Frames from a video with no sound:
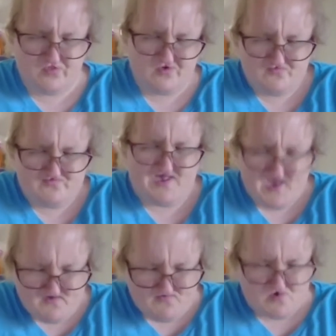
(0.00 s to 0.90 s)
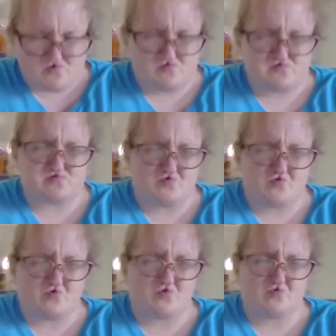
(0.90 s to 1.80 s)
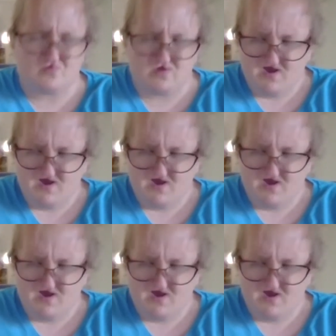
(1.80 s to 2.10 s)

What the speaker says: behaviors or